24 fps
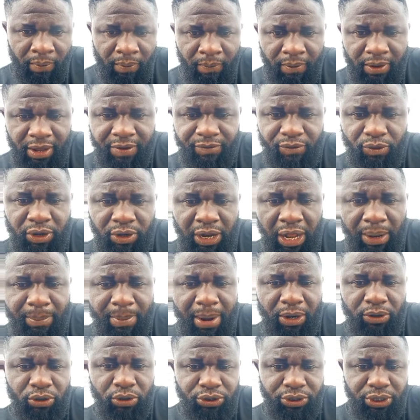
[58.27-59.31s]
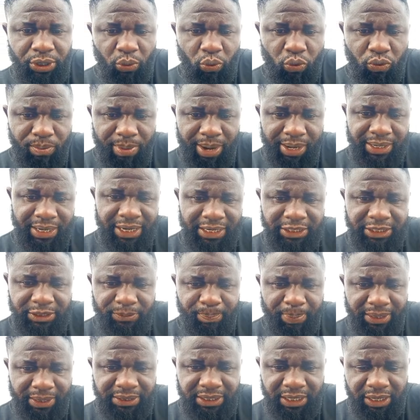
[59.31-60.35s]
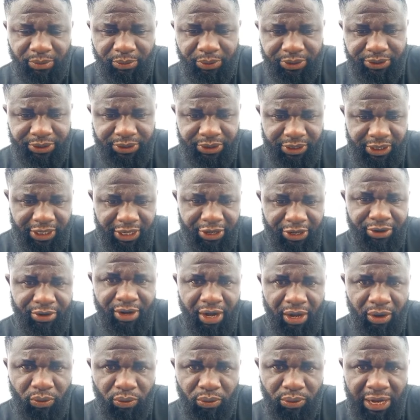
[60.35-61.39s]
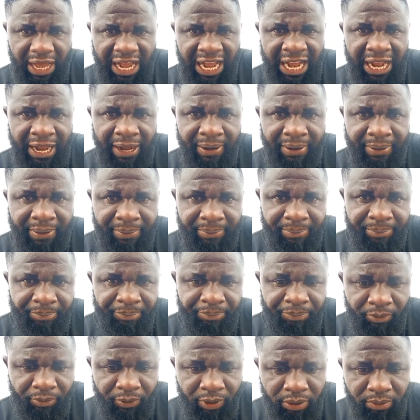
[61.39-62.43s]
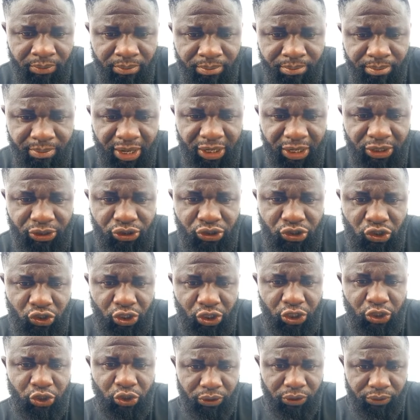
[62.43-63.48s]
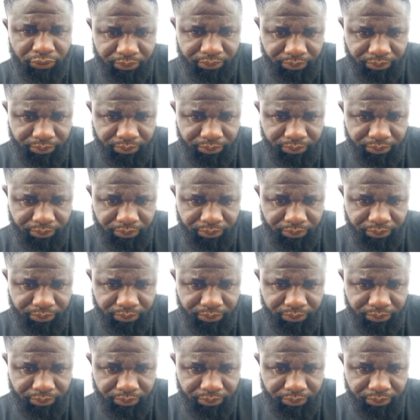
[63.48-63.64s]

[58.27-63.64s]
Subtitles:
If you come across a woman that is battling with irregular menstruation,